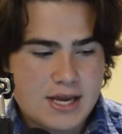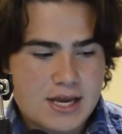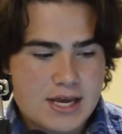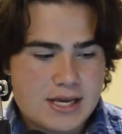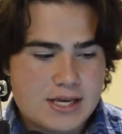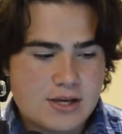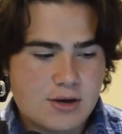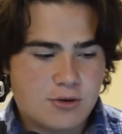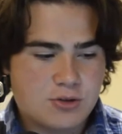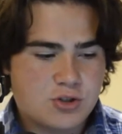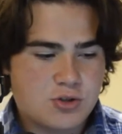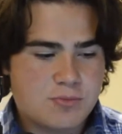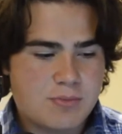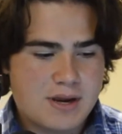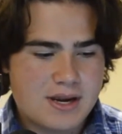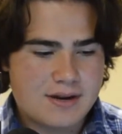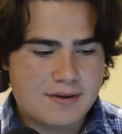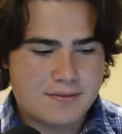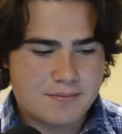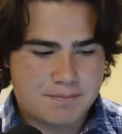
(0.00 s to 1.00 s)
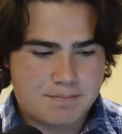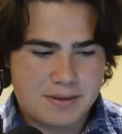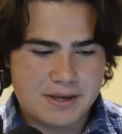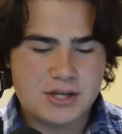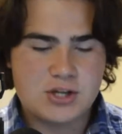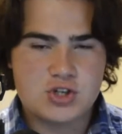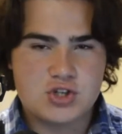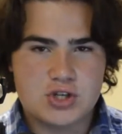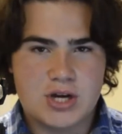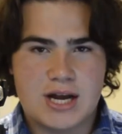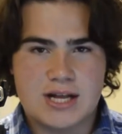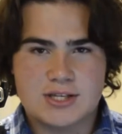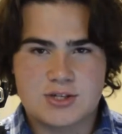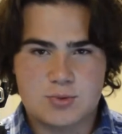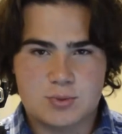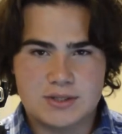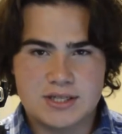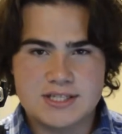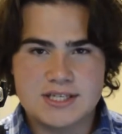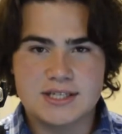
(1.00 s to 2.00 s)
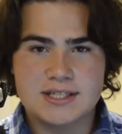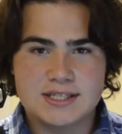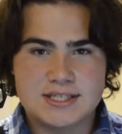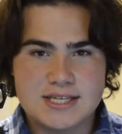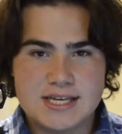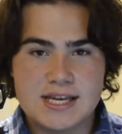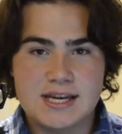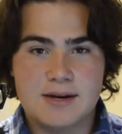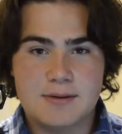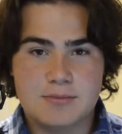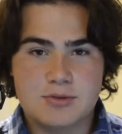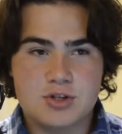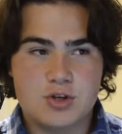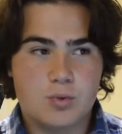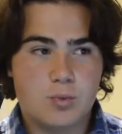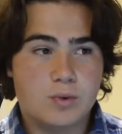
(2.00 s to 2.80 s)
He also made big shots when the Celtics needed him to.